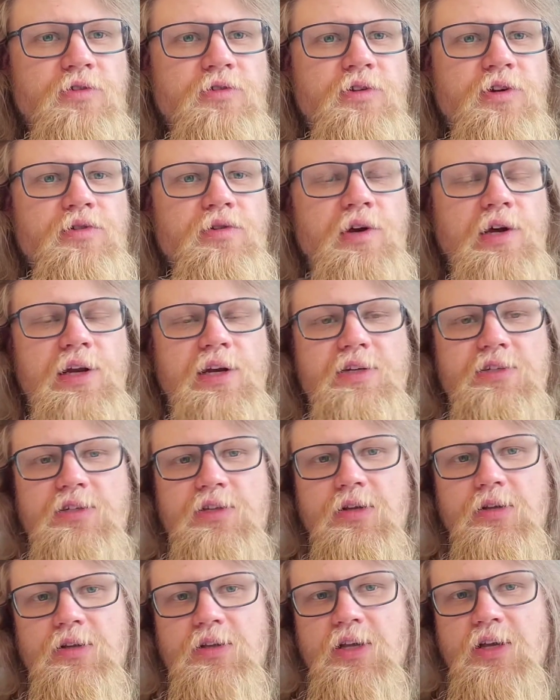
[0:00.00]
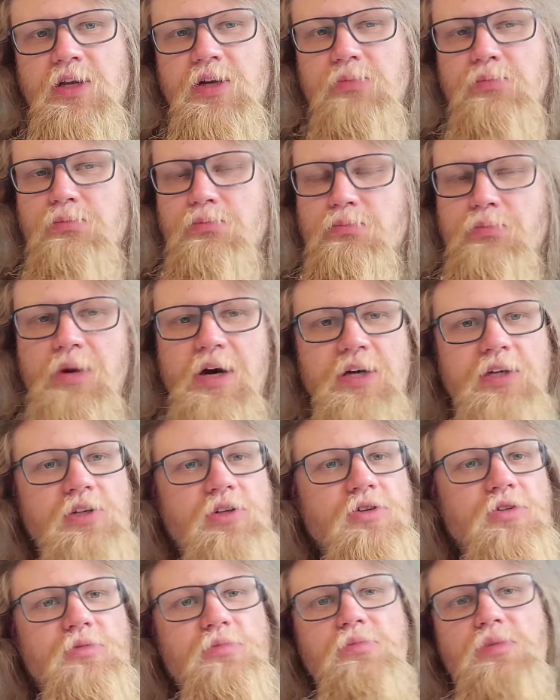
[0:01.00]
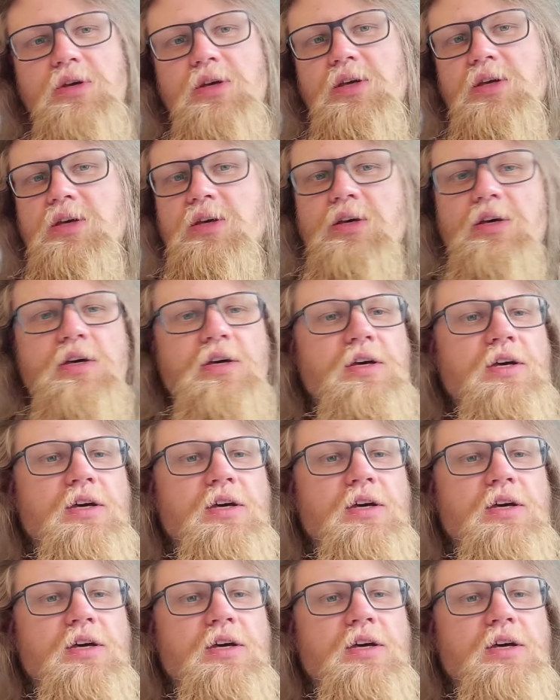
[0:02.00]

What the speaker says: and they realize that they might not be